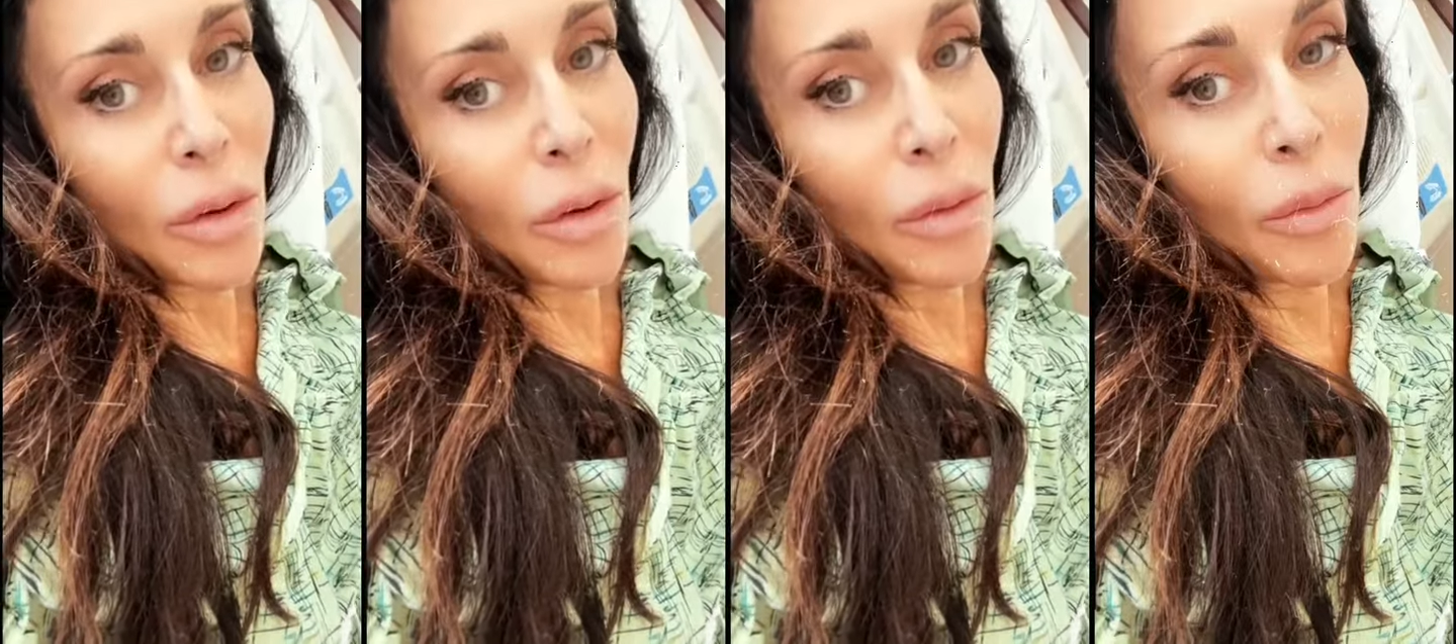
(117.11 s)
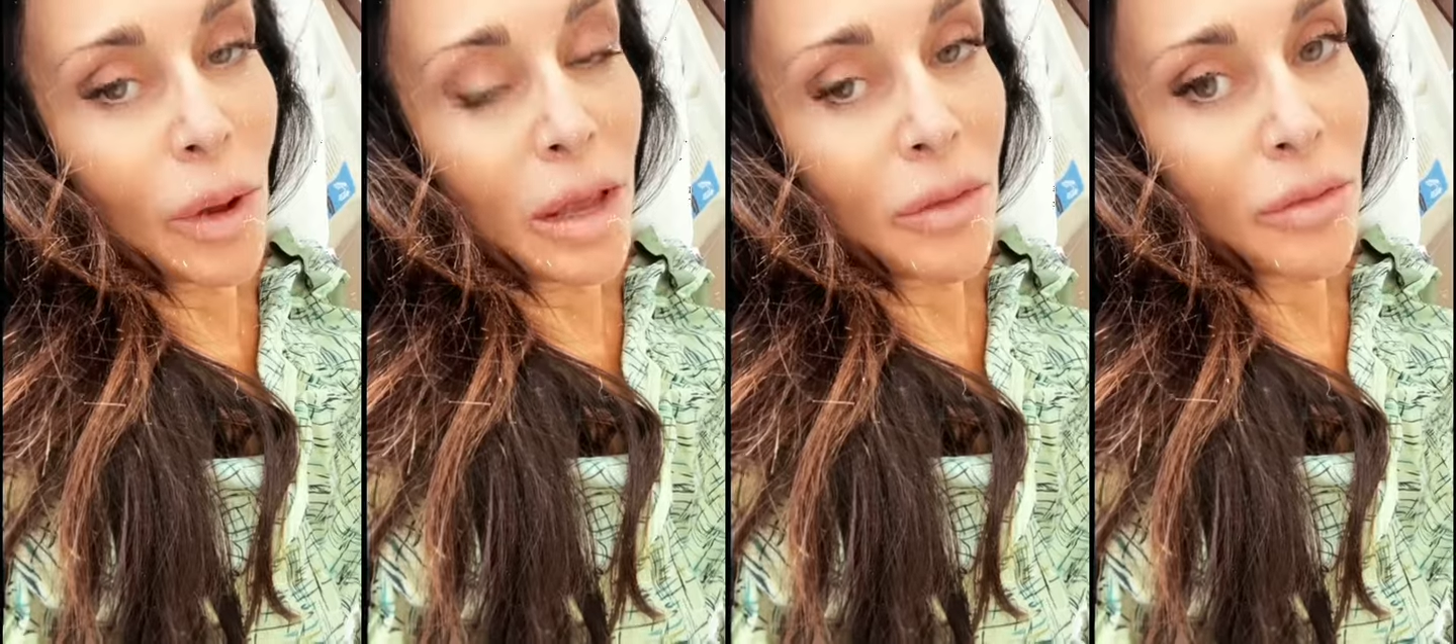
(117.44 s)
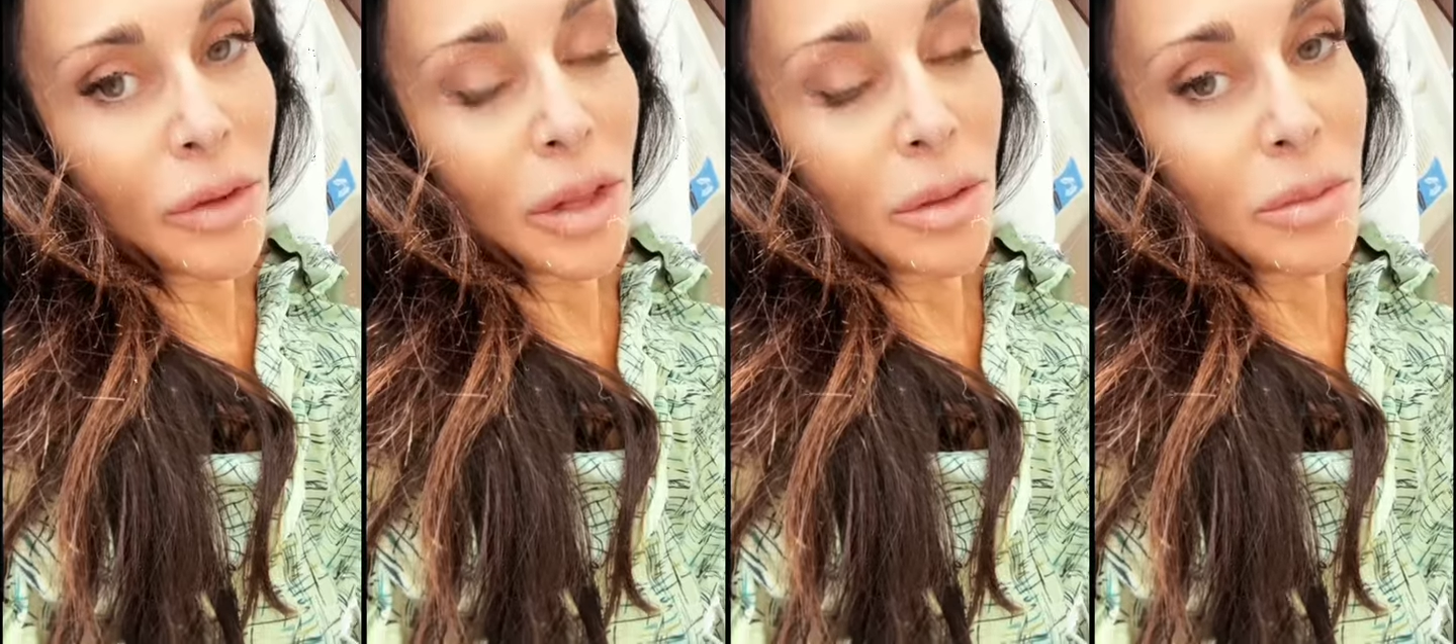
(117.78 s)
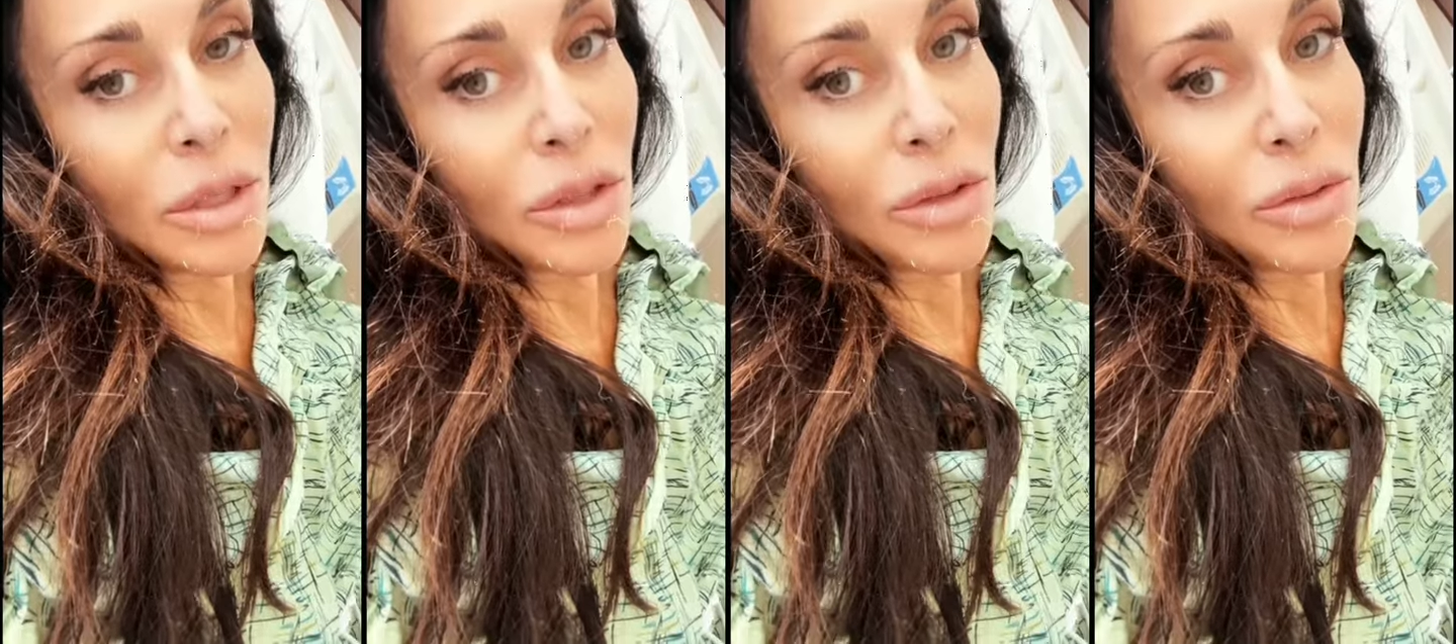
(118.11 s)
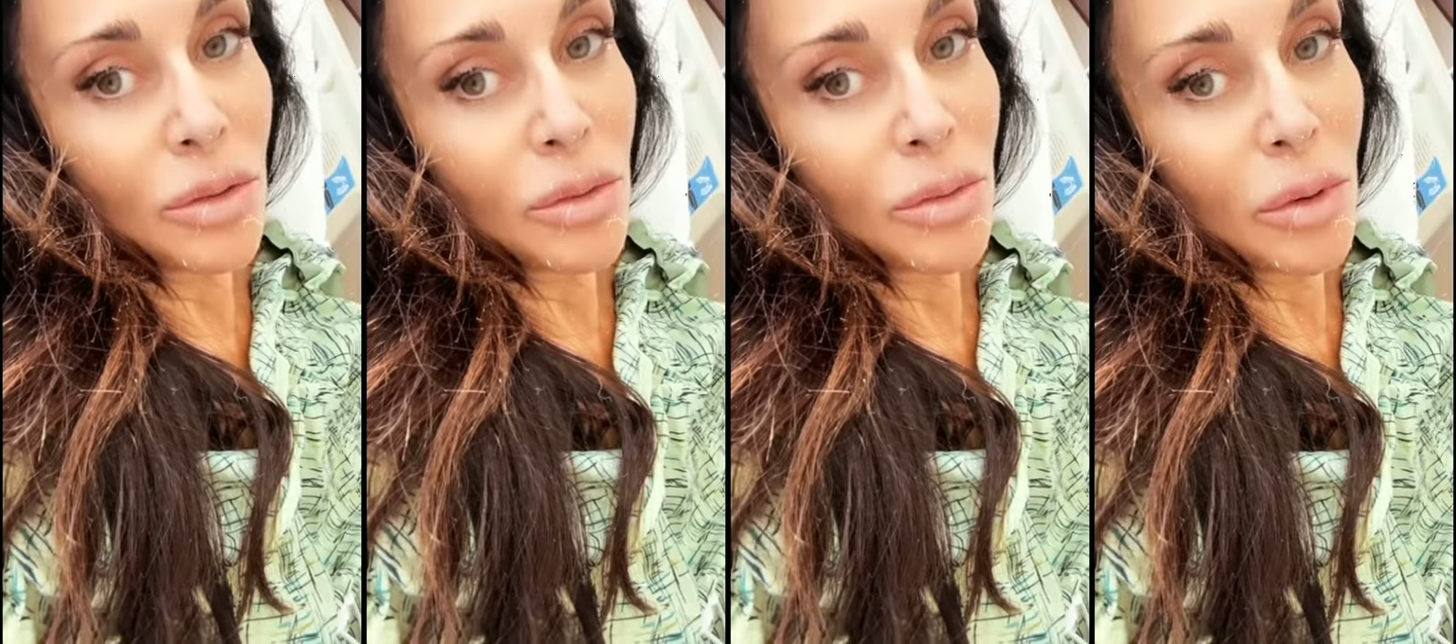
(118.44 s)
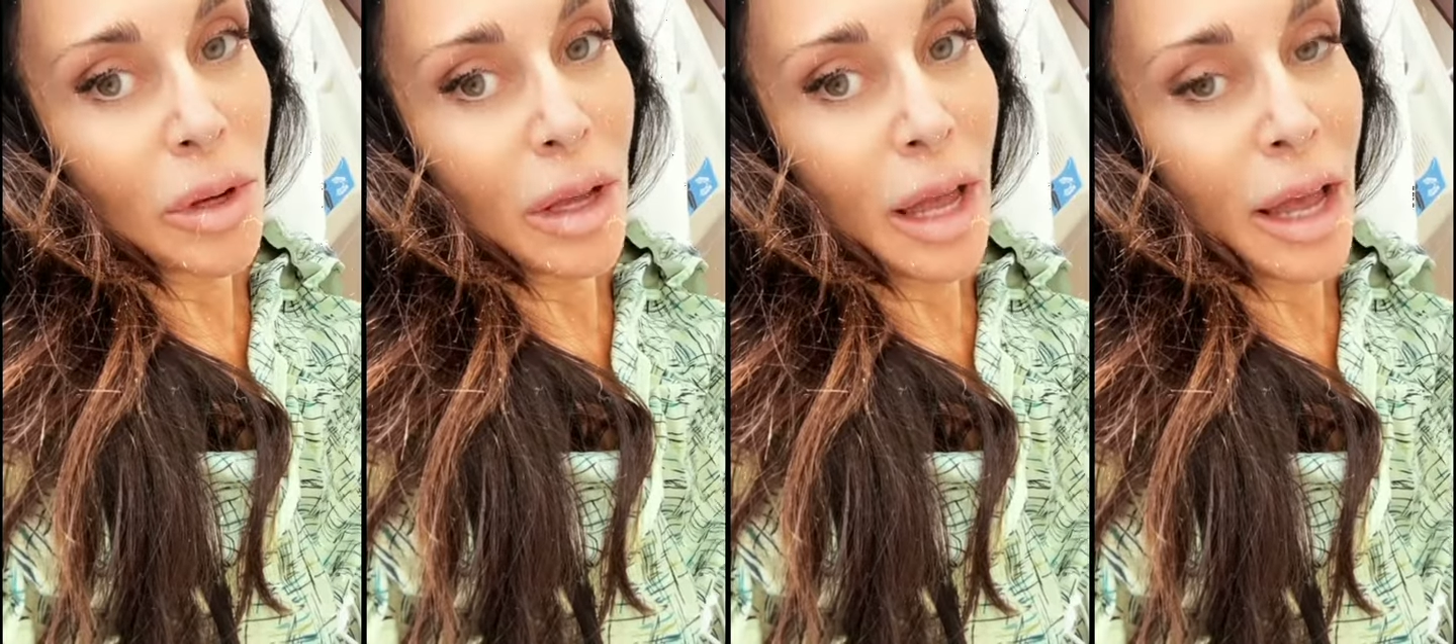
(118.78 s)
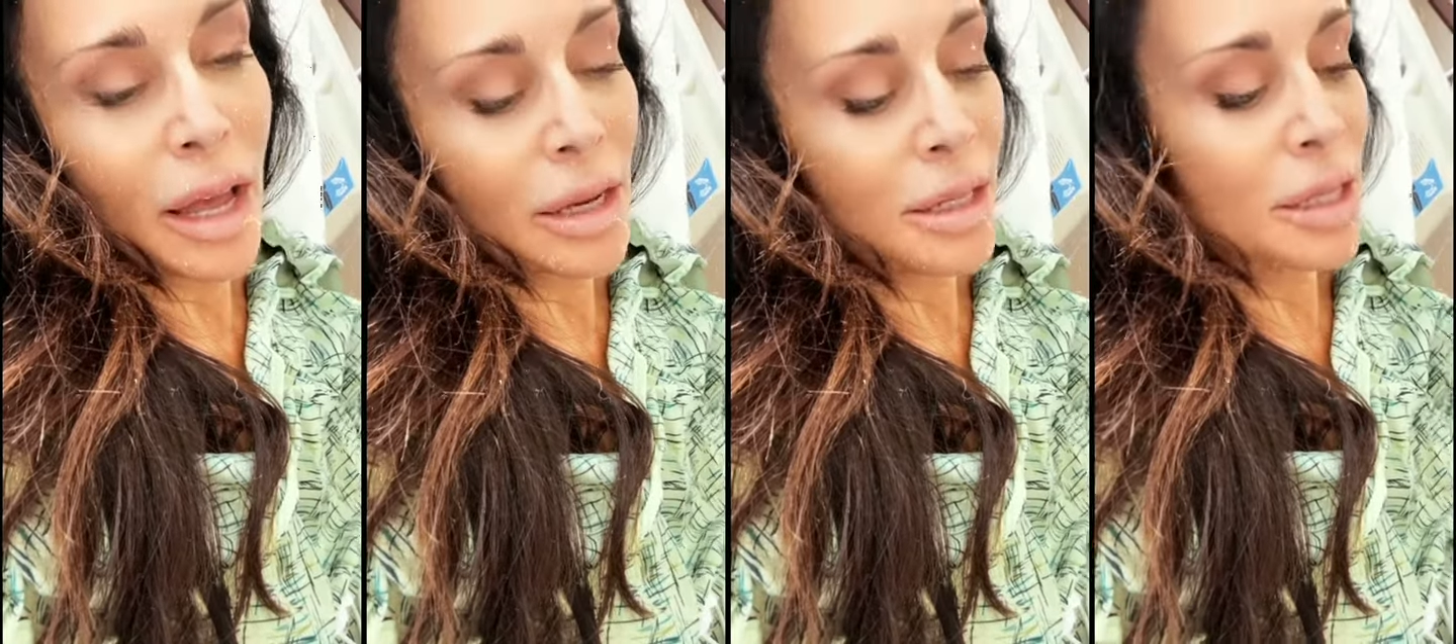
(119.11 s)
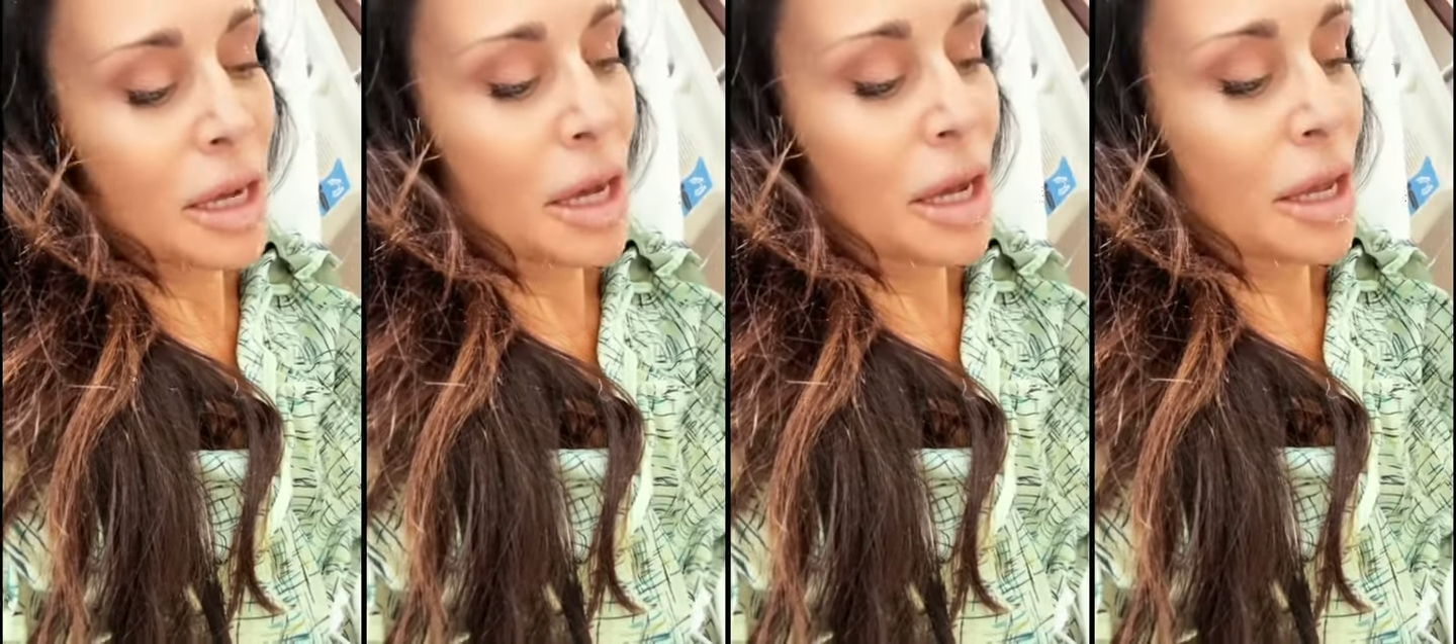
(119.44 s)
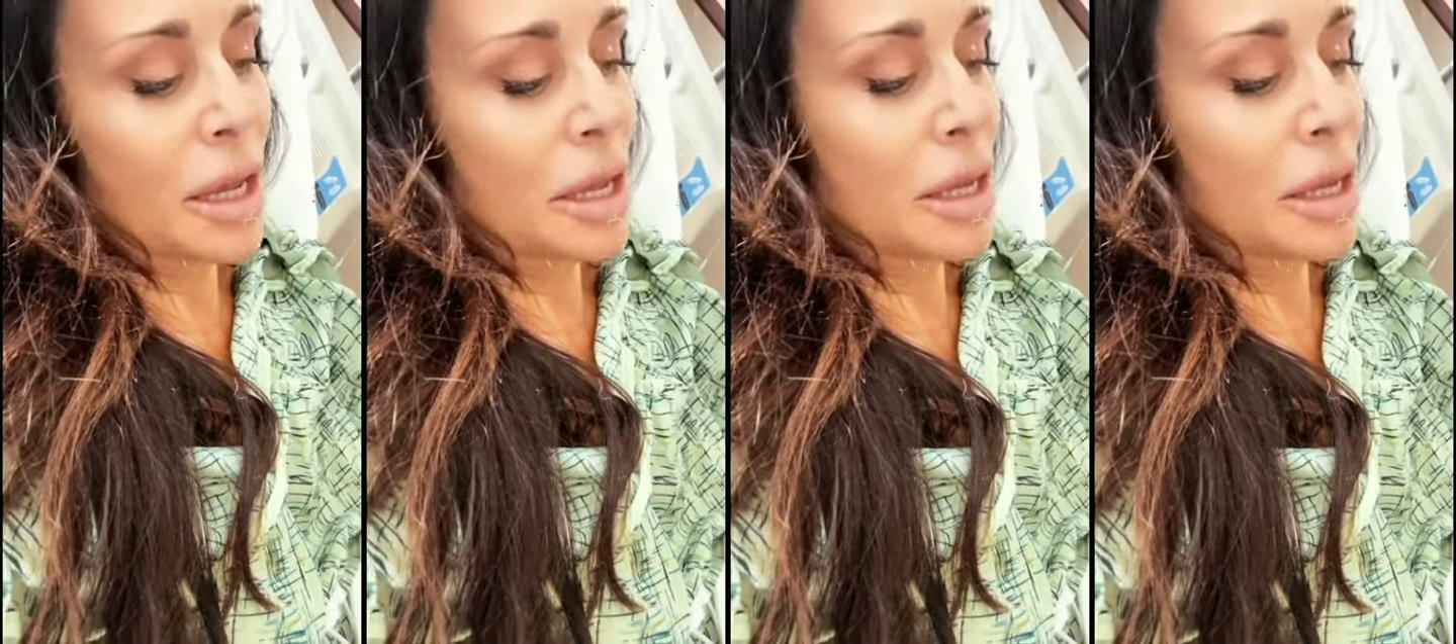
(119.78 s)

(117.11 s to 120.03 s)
way for them to add dye